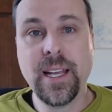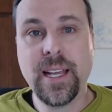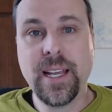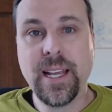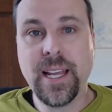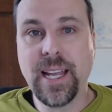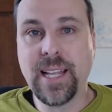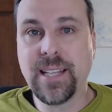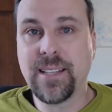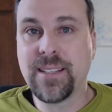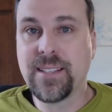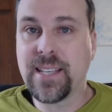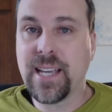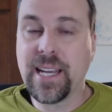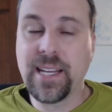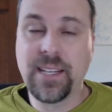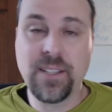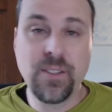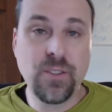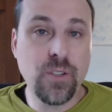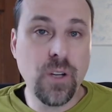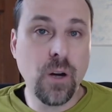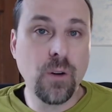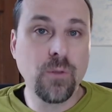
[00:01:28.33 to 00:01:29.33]
and say,
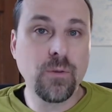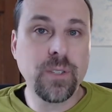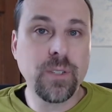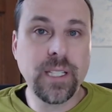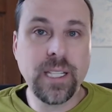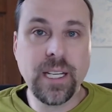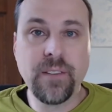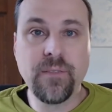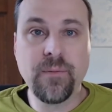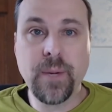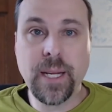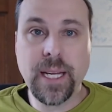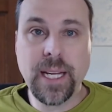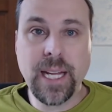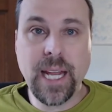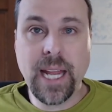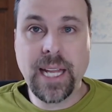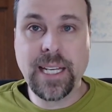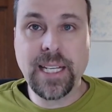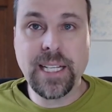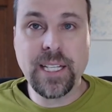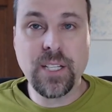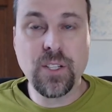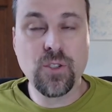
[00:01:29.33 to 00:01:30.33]
don't give me
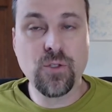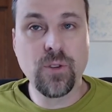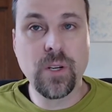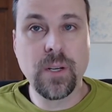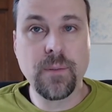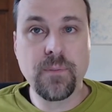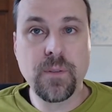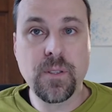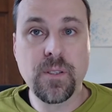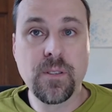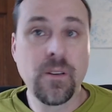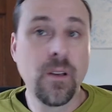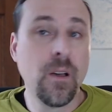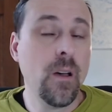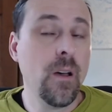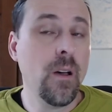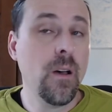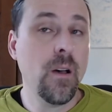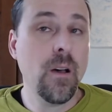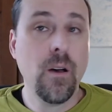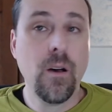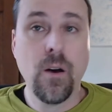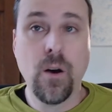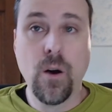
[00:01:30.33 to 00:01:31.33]
any trips
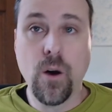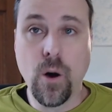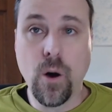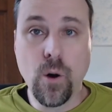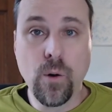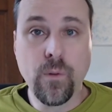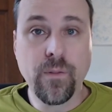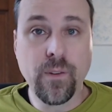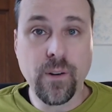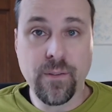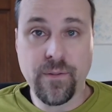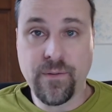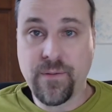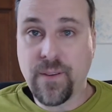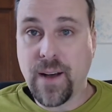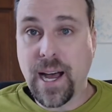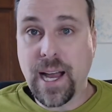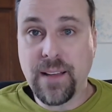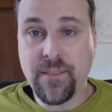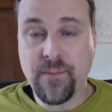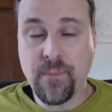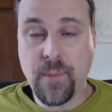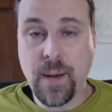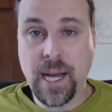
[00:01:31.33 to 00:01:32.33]
over
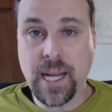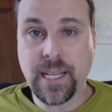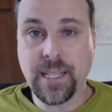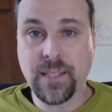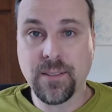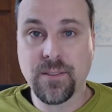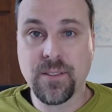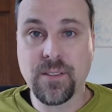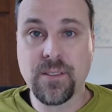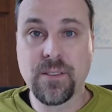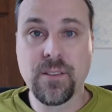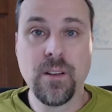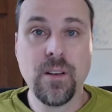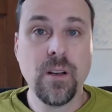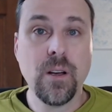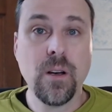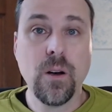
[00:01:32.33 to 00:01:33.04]
5 miles,